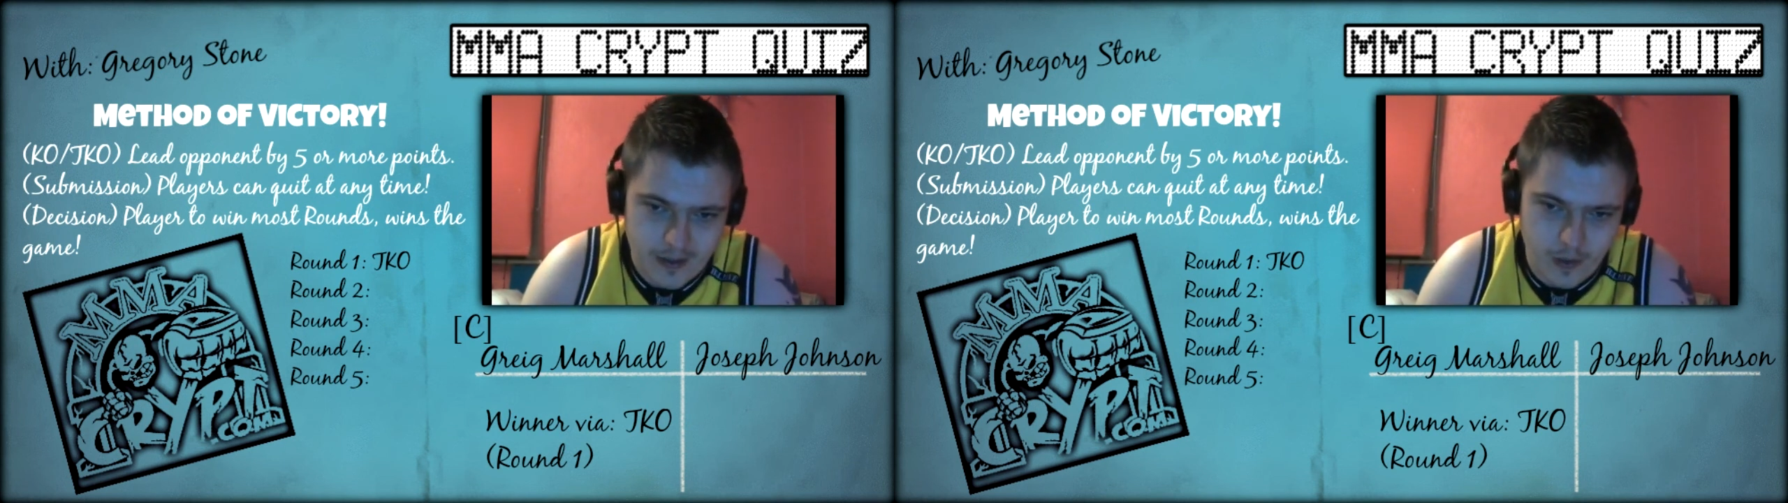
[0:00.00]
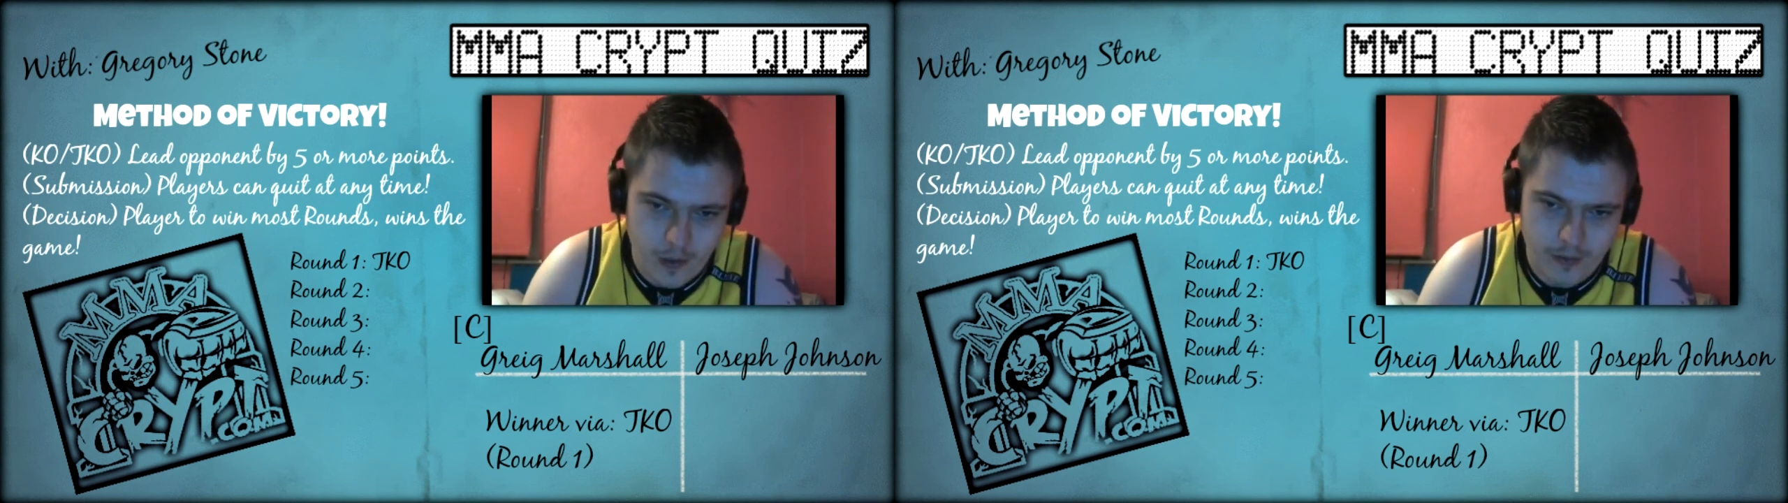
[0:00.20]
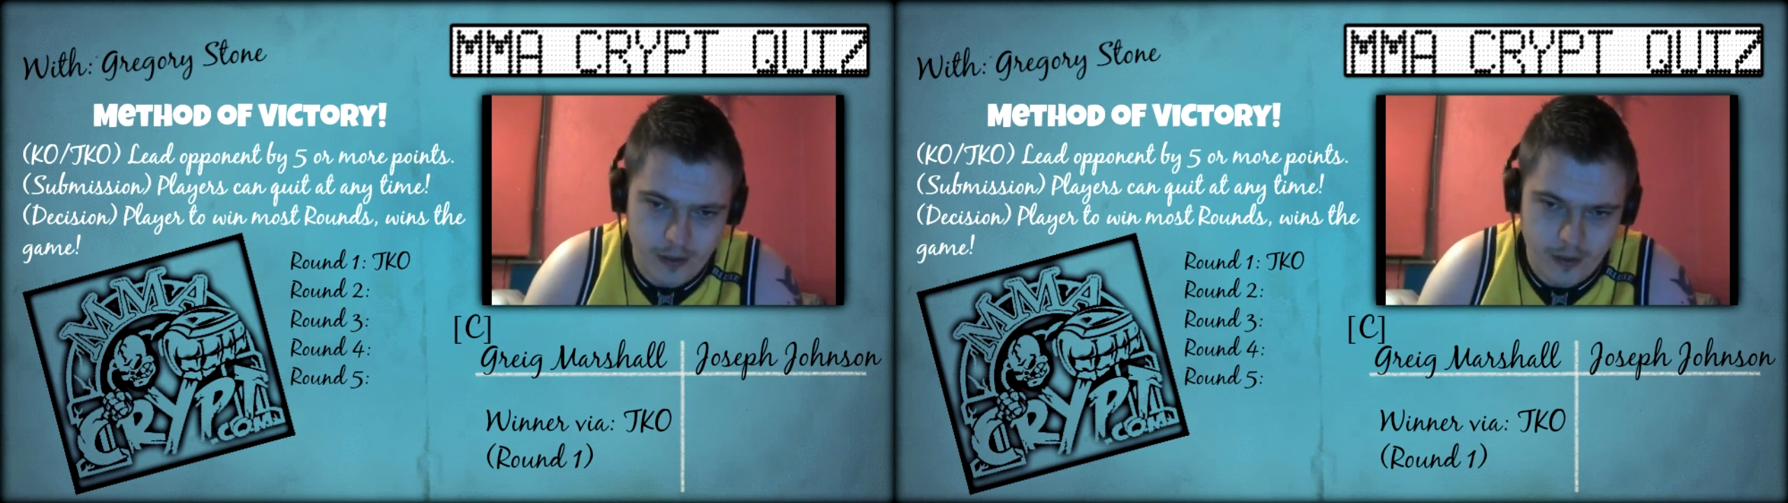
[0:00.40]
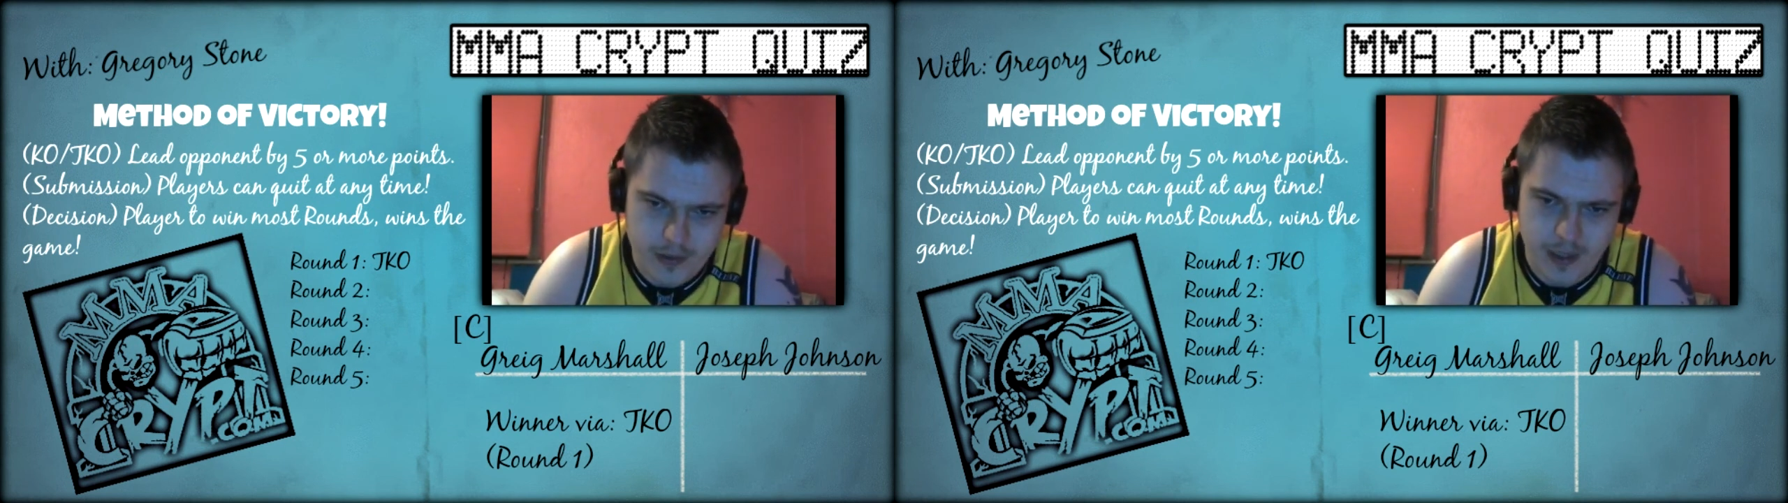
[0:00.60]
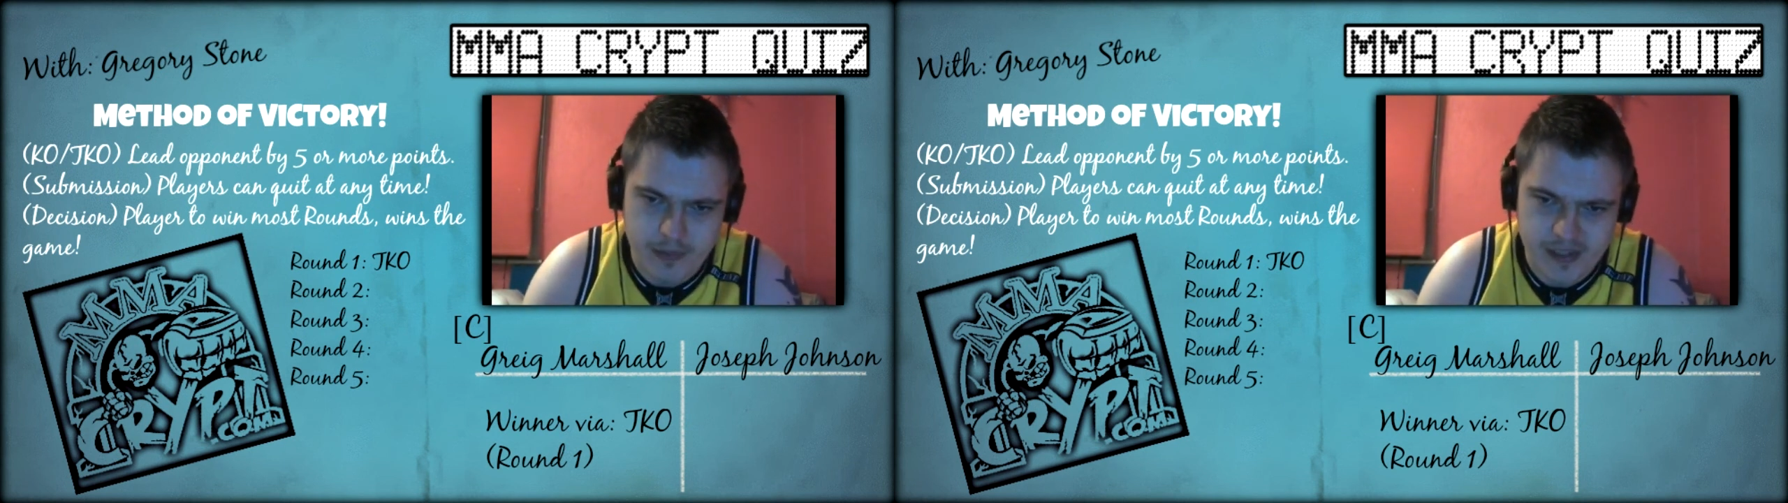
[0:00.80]
or
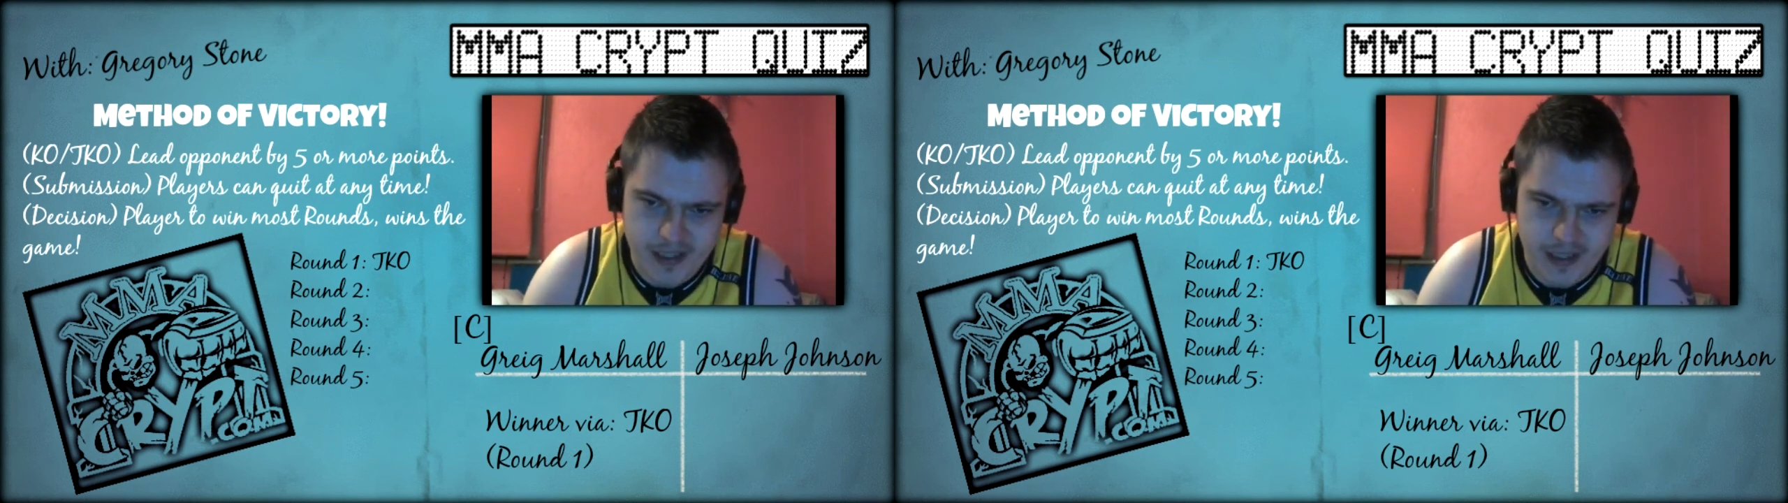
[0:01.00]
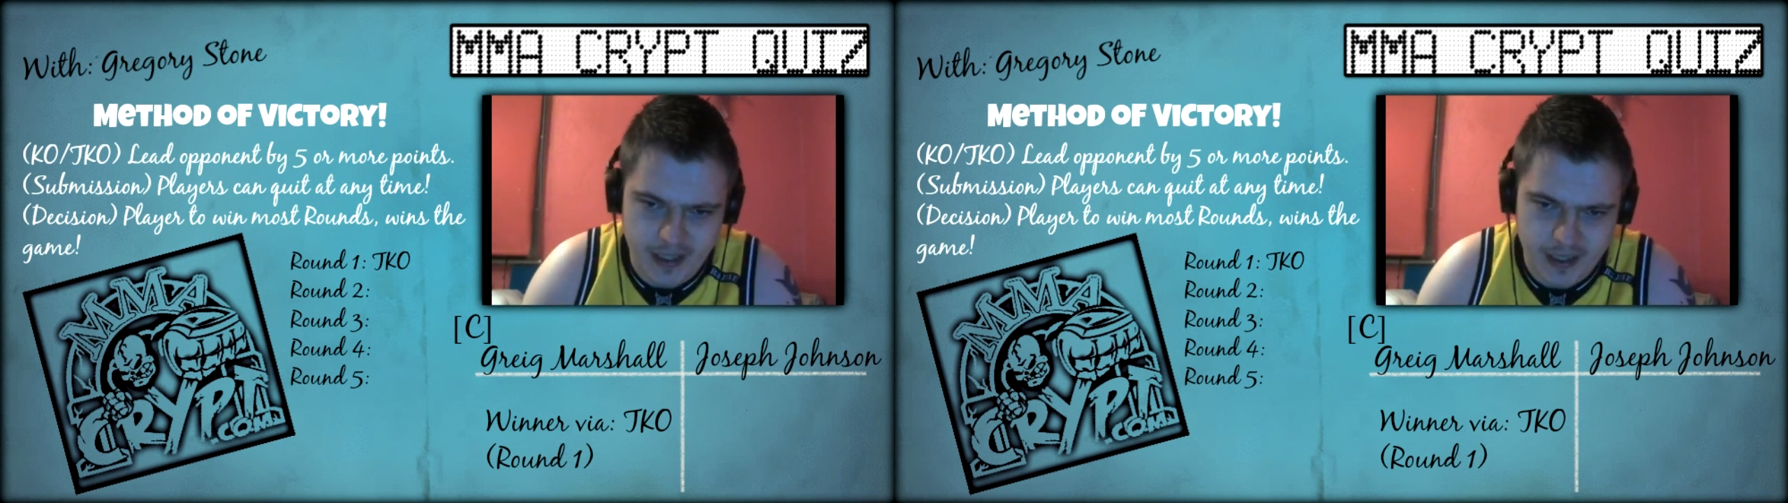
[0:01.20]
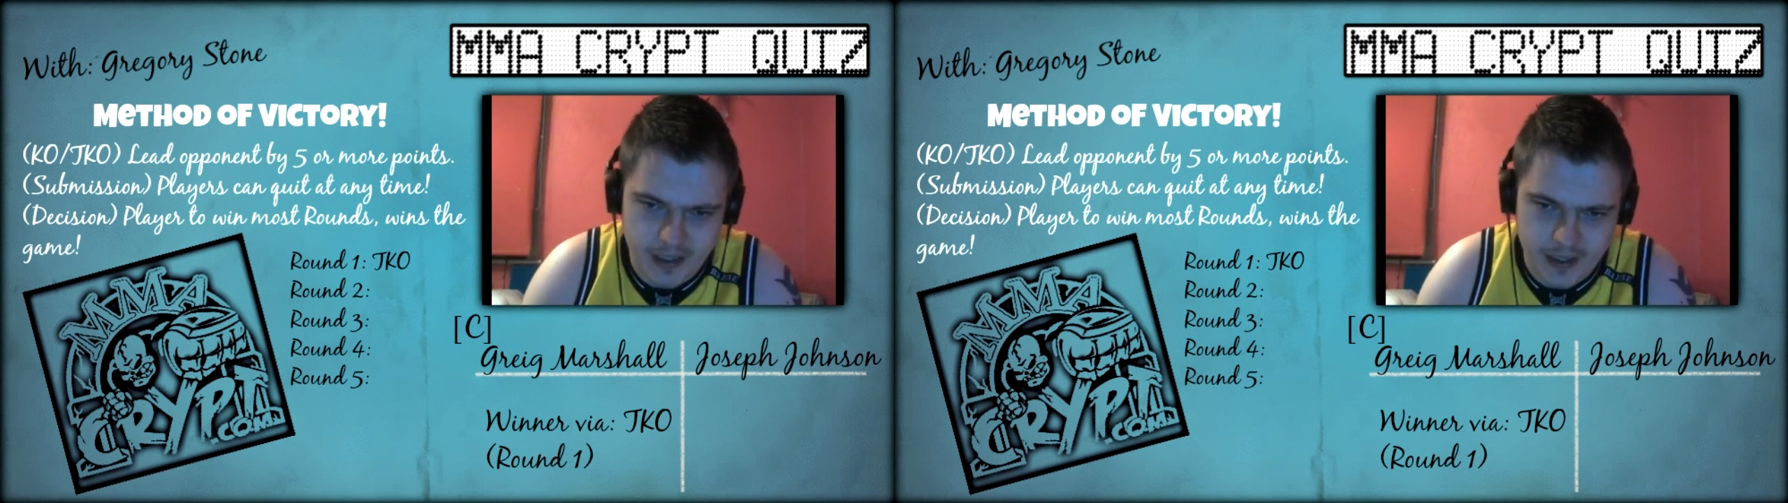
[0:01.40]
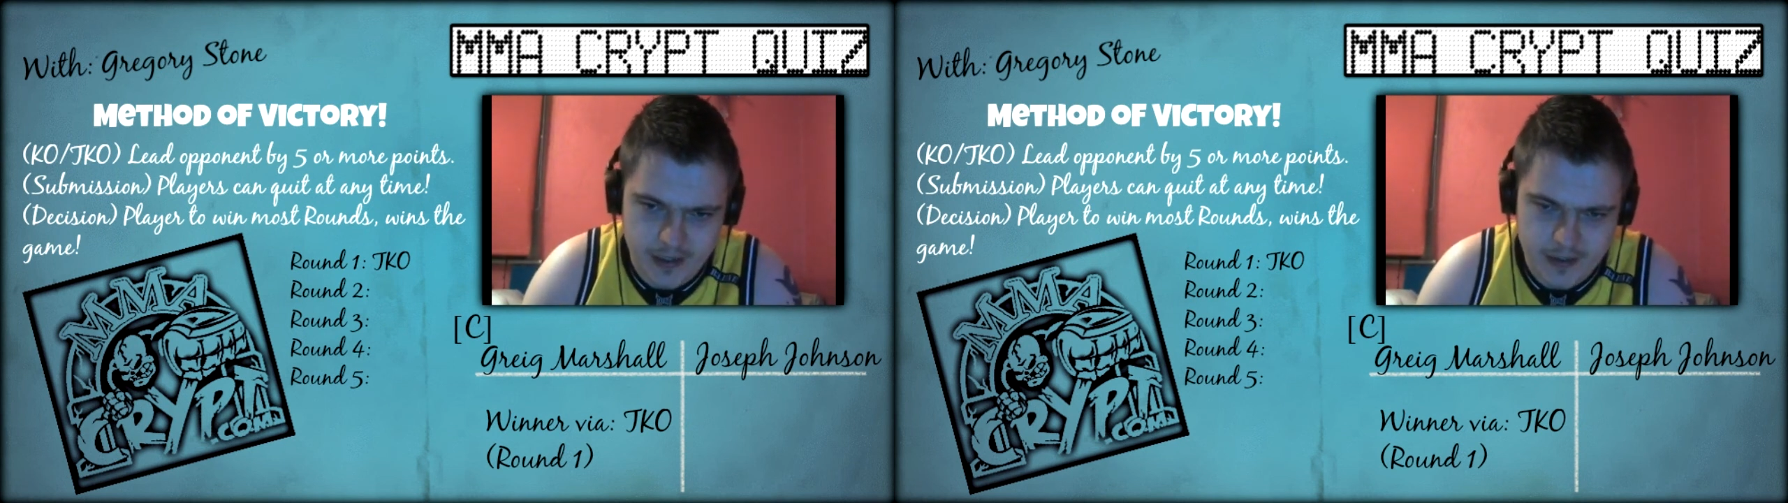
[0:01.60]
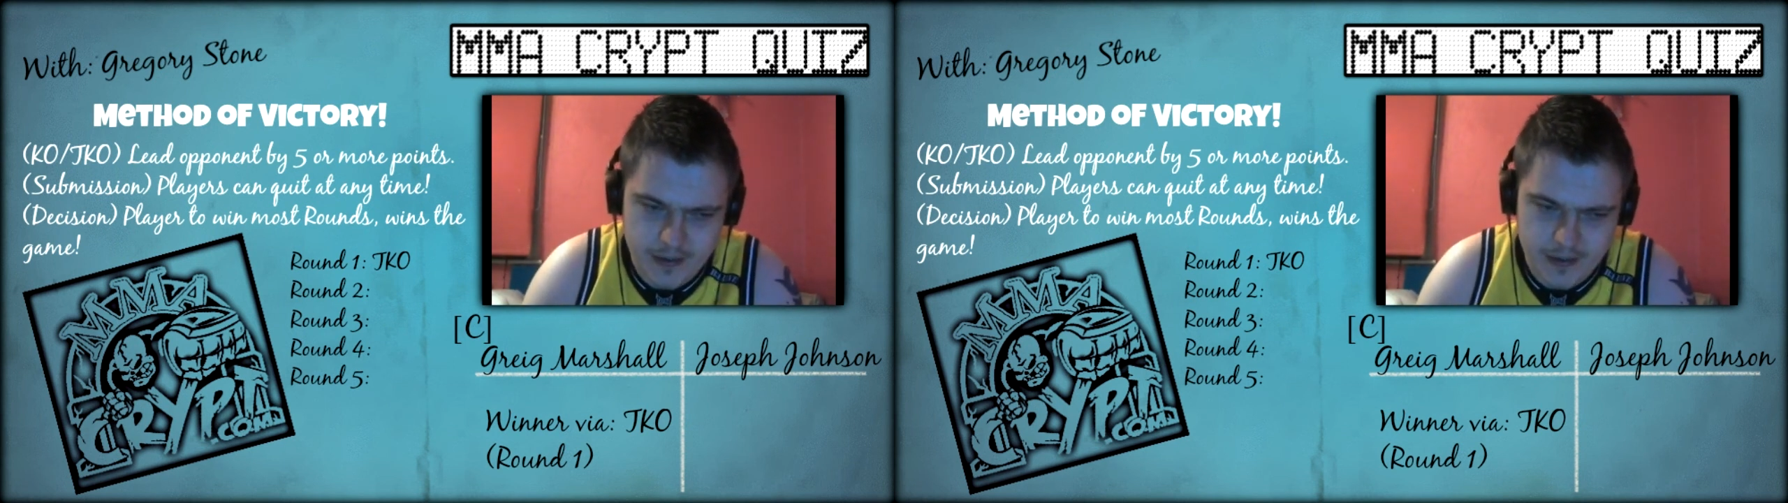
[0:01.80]
who's that Brazilian lady